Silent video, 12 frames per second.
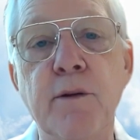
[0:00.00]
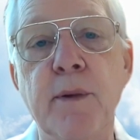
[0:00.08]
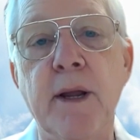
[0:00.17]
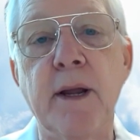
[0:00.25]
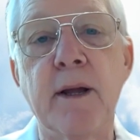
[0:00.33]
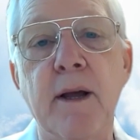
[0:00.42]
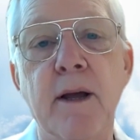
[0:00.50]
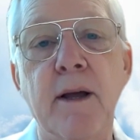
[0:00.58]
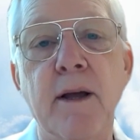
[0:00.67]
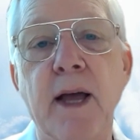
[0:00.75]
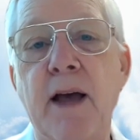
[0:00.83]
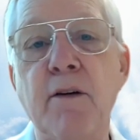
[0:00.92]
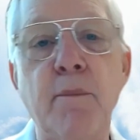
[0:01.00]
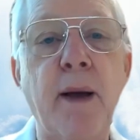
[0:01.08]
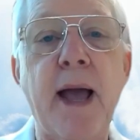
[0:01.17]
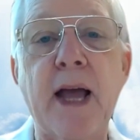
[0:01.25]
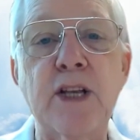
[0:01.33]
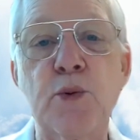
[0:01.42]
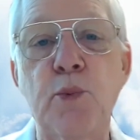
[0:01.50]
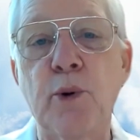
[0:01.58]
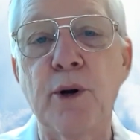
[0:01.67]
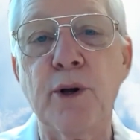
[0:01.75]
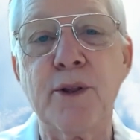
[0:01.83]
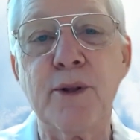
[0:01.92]
you to have a
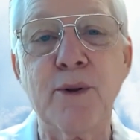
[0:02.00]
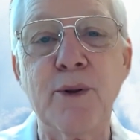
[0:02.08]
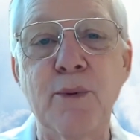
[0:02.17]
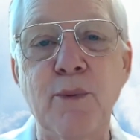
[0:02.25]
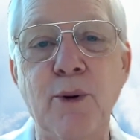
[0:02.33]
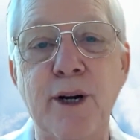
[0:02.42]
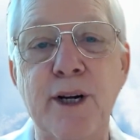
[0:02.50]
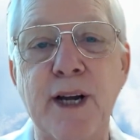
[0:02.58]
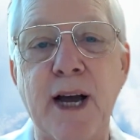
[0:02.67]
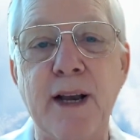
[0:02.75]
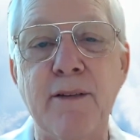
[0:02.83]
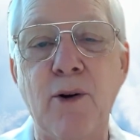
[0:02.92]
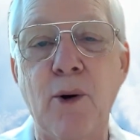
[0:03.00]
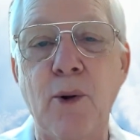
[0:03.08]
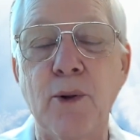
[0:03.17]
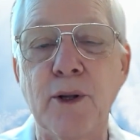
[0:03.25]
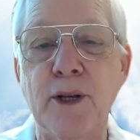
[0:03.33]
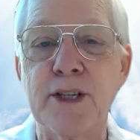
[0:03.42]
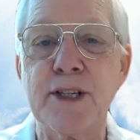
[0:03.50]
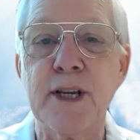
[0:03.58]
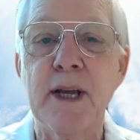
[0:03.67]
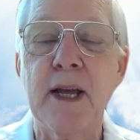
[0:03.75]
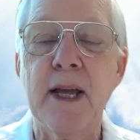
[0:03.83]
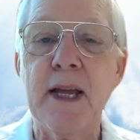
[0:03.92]
patchwork kind of holiness.
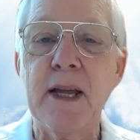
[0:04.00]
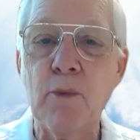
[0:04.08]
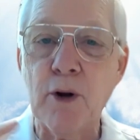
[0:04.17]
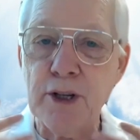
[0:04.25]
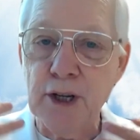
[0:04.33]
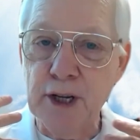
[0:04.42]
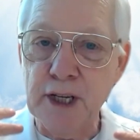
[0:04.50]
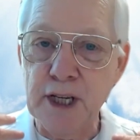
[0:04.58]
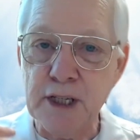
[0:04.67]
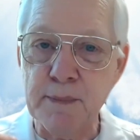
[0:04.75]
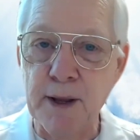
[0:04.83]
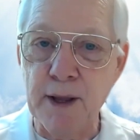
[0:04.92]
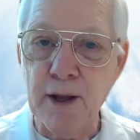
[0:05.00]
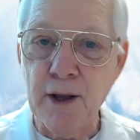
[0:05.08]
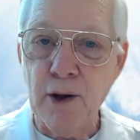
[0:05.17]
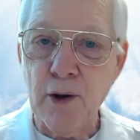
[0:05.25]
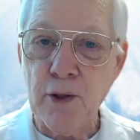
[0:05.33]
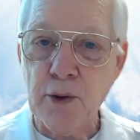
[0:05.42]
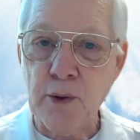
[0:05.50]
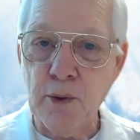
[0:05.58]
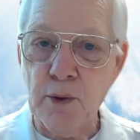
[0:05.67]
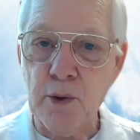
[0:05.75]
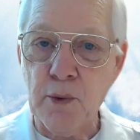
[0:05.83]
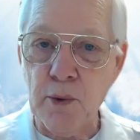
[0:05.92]
It needs to be
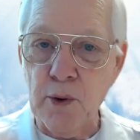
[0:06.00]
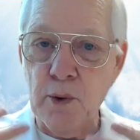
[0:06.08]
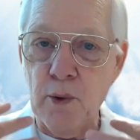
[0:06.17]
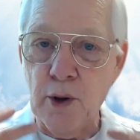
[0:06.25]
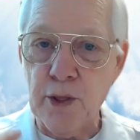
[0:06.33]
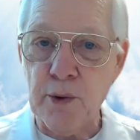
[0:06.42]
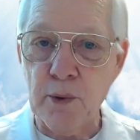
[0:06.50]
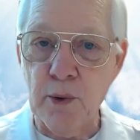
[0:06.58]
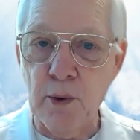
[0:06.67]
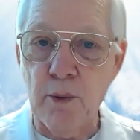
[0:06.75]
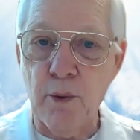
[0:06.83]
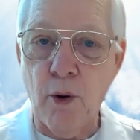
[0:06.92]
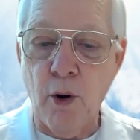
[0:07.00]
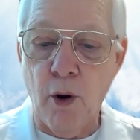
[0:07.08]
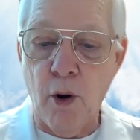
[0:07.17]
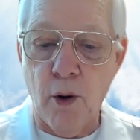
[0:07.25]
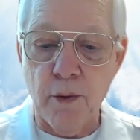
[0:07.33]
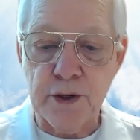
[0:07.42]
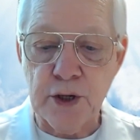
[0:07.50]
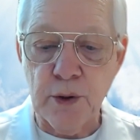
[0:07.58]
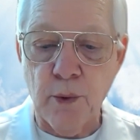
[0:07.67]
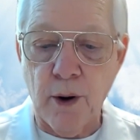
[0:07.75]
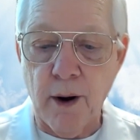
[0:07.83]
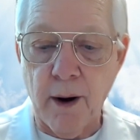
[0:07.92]
through and through all that
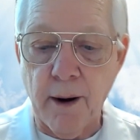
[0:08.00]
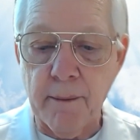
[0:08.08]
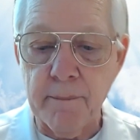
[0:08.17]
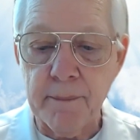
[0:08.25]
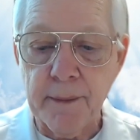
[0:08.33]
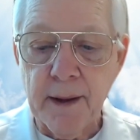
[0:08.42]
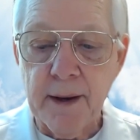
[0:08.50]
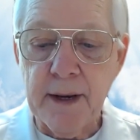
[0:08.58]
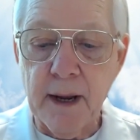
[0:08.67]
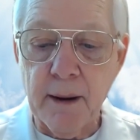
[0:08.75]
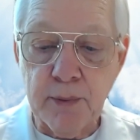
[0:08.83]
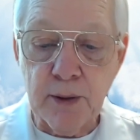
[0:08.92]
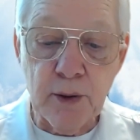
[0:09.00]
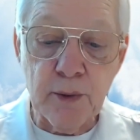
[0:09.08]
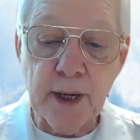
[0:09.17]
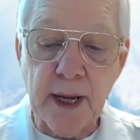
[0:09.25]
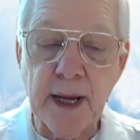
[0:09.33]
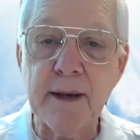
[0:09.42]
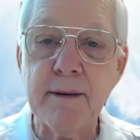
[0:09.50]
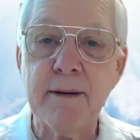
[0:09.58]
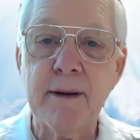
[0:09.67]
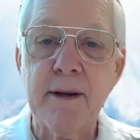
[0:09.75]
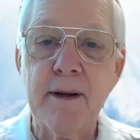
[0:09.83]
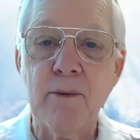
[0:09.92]
you are. Now, blue
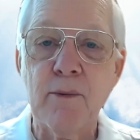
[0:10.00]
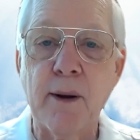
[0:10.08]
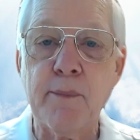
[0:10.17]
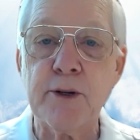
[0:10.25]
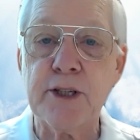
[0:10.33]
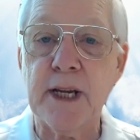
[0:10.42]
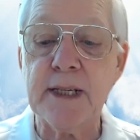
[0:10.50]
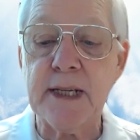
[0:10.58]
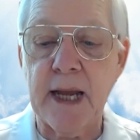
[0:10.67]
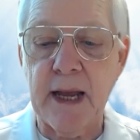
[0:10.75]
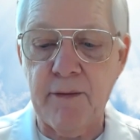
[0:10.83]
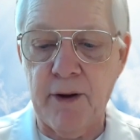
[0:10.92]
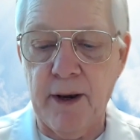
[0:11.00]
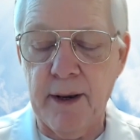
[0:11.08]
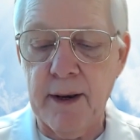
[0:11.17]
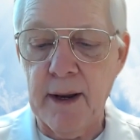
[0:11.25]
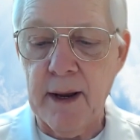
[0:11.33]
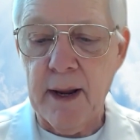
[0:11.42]
again represents heaven,